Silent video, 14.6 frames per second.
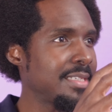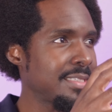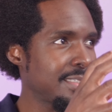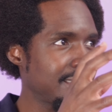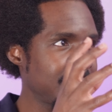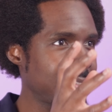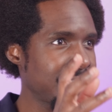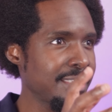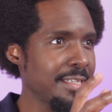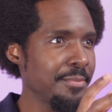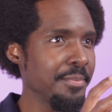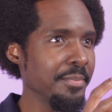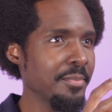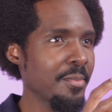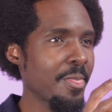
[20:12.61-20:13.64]

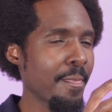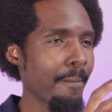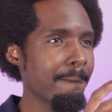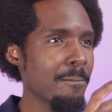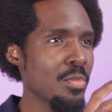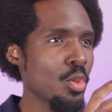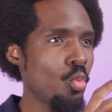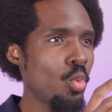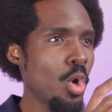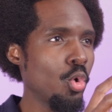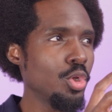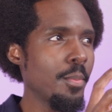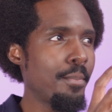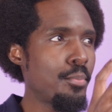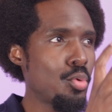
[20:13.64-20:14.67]
system, we're
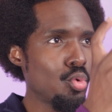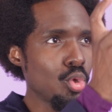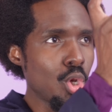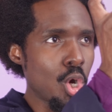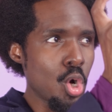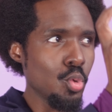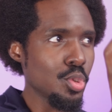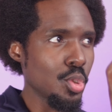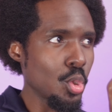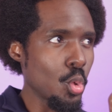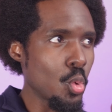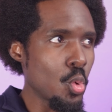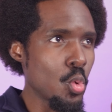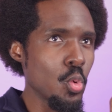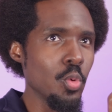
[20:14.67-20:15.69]
going to pull out the
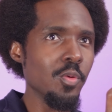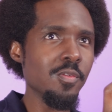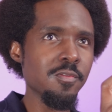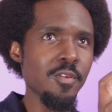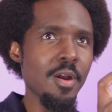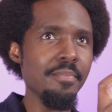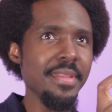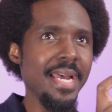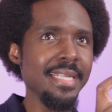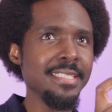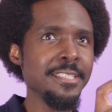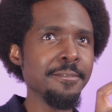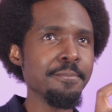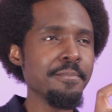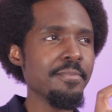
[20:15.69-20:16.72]
O from
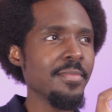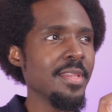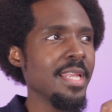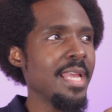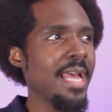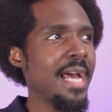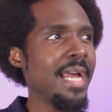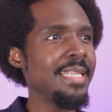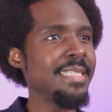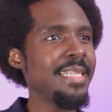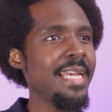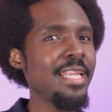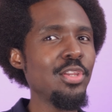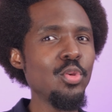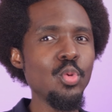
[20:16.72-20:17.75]
that. And
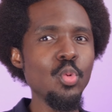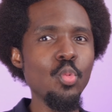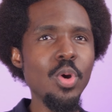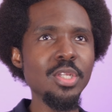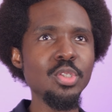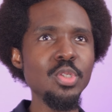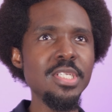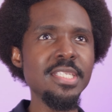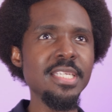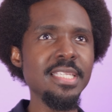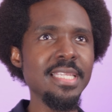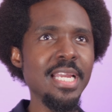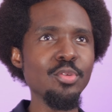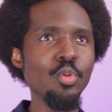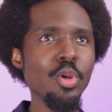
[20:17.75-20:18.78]
then what is
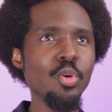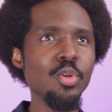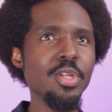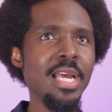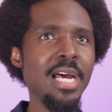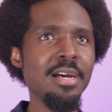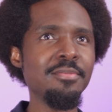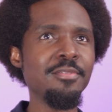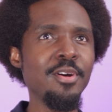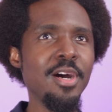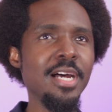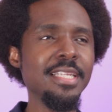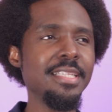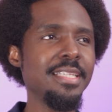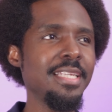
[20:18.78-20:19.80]
it that we're going to have
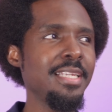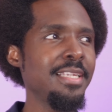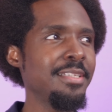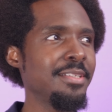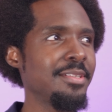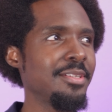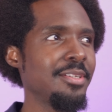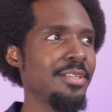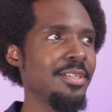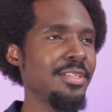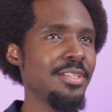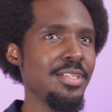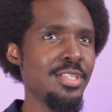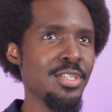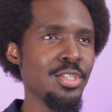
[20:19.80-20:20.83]
on the
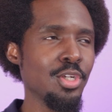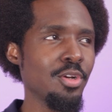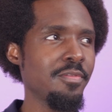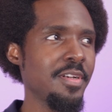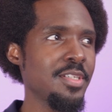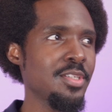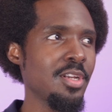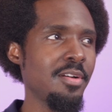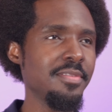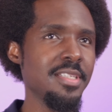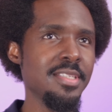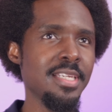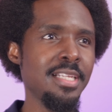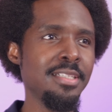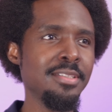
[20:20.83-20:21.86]
surface of the
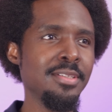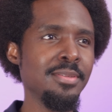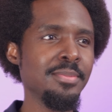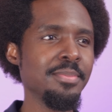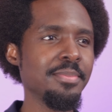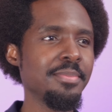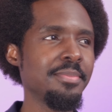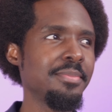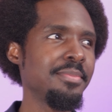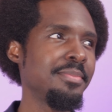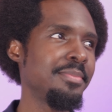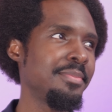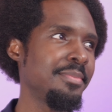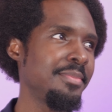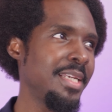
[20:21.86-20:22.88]
cell?
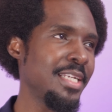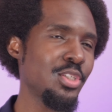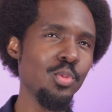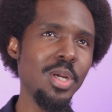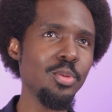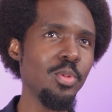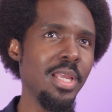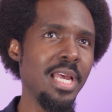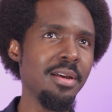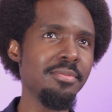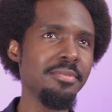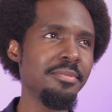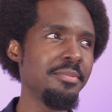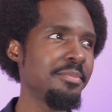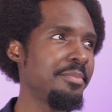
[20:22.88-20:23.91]
Guess what we
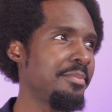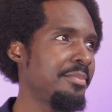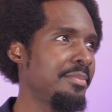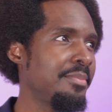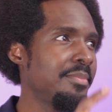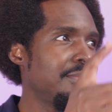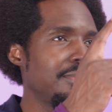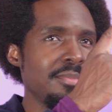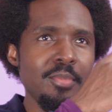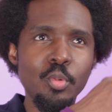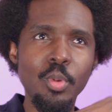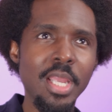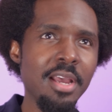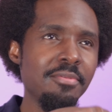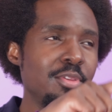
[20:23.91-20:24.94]
have?
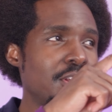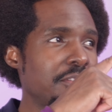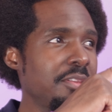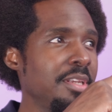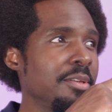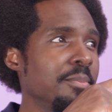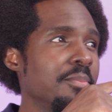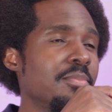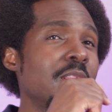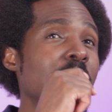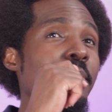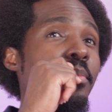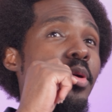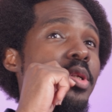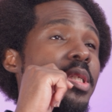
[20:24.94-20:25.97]
We have nothing.
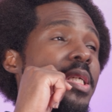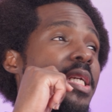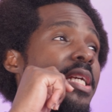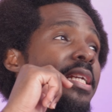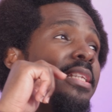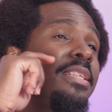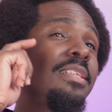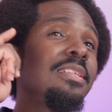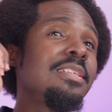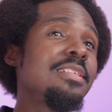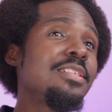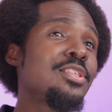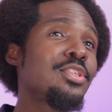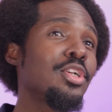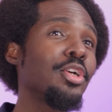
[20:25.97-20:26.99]
But in
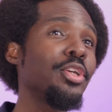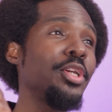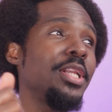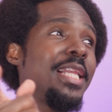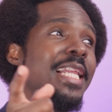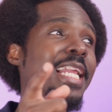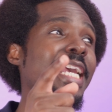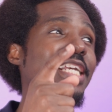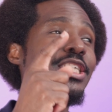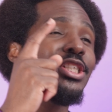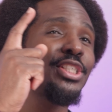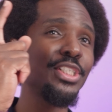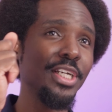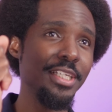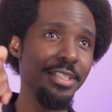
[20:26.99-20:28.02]

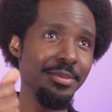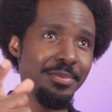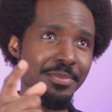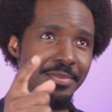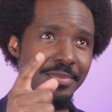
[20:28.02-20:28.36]
circulation,